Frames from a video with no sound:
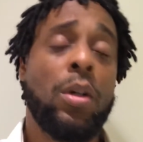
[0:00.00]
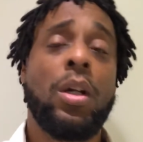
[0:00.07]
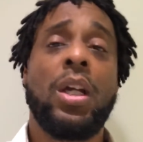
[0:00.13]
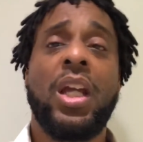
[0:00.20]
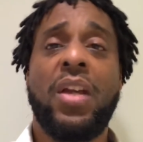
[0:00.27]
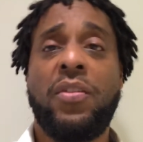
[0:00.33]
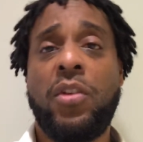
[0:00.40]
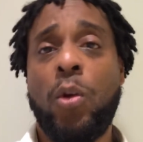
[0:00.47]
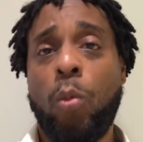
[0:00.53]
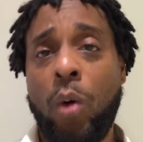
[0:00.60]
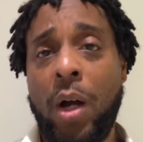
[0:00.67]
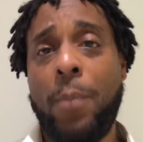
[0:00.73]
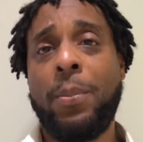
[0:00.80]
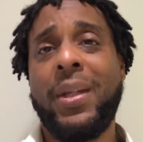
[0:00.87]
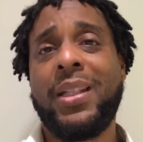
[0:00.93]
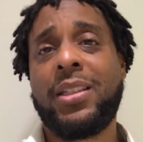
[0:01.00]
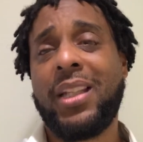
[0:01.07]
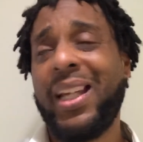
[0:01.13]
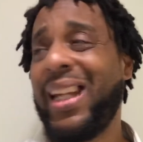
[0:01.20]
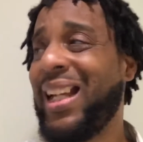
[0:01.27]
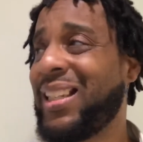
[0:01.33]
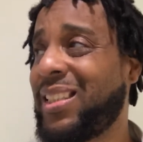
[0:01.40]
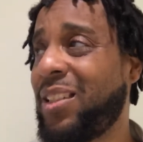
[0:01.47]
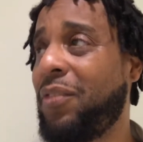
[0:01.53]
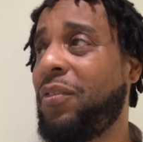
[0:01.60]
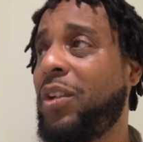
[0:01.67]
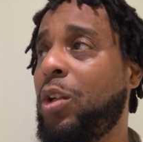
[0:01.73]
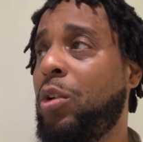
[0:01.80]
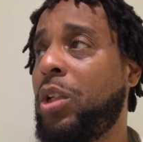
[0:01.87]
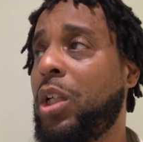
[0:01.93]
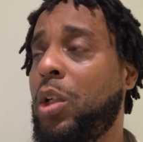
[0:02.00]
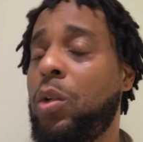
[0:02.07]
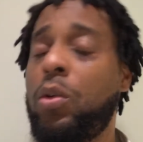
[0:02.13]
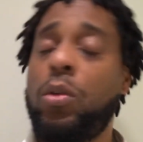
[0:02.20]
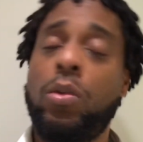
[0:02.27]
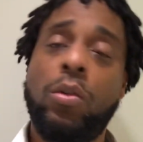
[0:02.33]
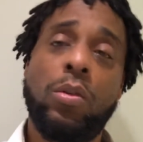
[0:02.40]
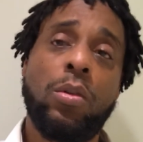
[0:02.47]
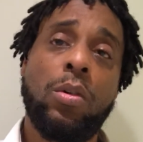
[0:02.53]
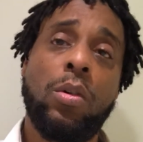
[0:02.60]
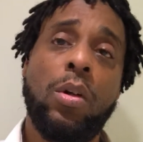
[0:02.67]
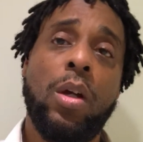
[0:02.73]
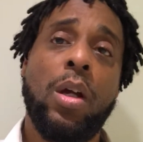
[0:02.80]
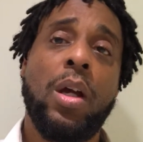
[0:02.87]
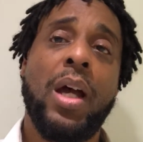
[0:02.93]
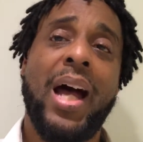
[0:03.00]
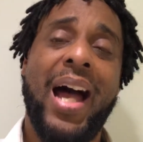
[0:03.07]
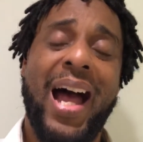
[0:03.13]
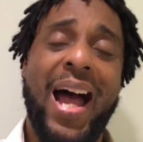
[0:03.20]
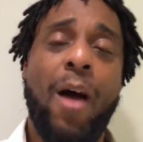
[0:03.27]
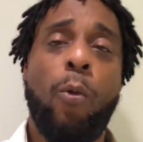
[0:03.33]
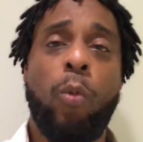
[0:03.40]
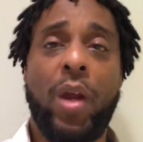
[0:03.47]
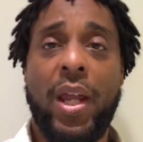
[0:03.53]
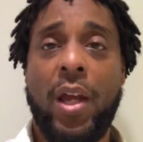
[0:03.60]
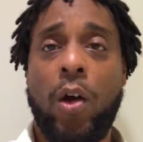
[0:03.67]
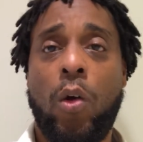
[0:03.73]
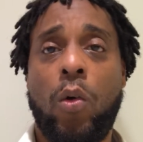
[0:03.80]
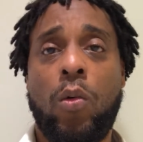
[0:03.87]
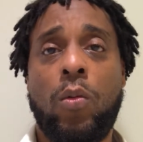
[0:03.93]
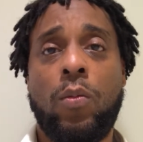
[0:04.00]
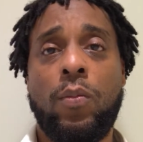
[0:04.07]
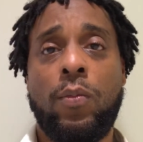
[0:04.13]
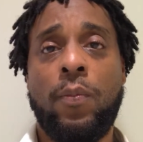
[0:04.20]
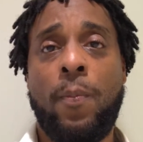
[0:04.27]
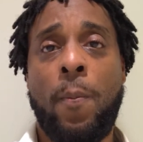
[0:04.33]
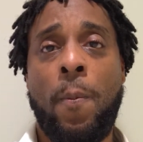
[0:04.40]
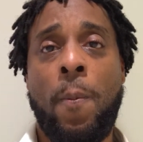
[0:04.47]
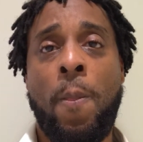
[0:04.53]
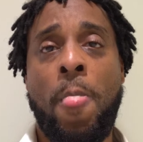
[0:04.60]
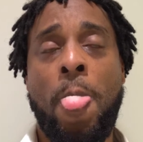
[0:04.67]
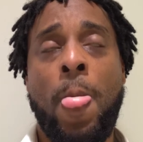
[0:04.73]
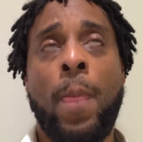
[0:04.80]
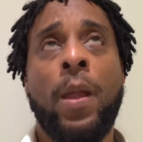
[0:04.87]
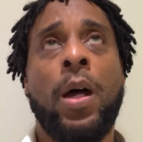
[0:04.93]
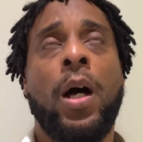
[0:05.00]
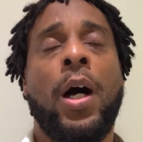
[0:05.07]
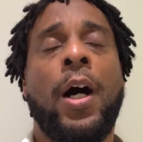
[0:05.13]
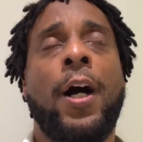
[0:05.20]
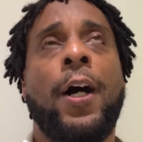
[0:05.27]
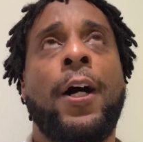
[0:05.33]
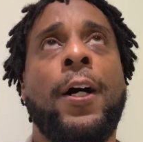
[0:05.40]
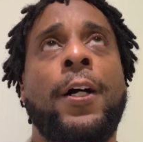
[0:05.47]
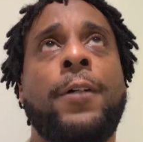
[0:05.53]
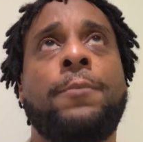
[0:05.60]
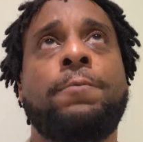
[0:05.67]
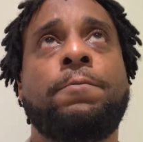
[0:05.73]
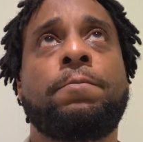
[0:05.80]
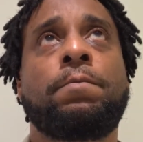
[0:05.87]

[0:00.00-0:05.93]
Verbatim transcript: if you want me to interview you, I will. Uh,